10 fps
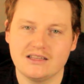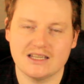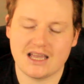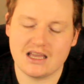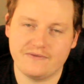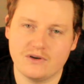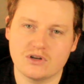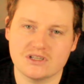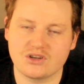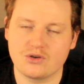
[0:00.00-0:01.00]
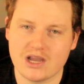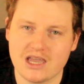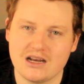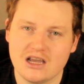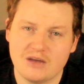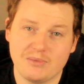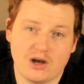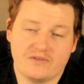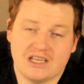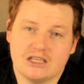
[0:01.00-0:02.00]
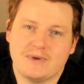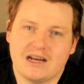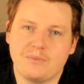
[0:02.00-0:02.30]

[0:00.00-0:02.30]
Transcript: AFL does cricket, but obviously he's been